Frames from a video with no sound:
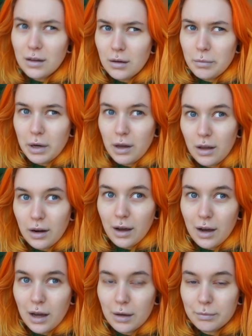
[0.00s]
but
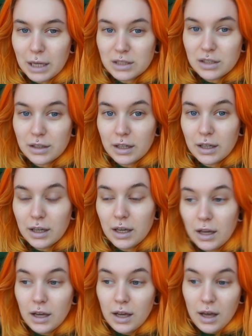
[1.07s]
I'm actually
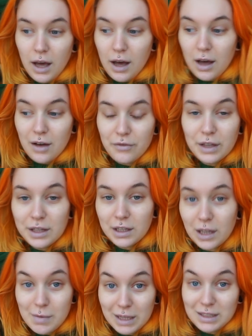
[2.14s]

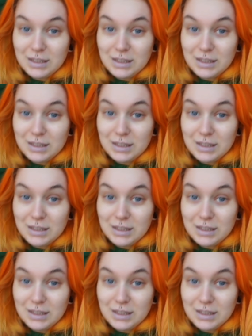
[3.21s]
feeling a bit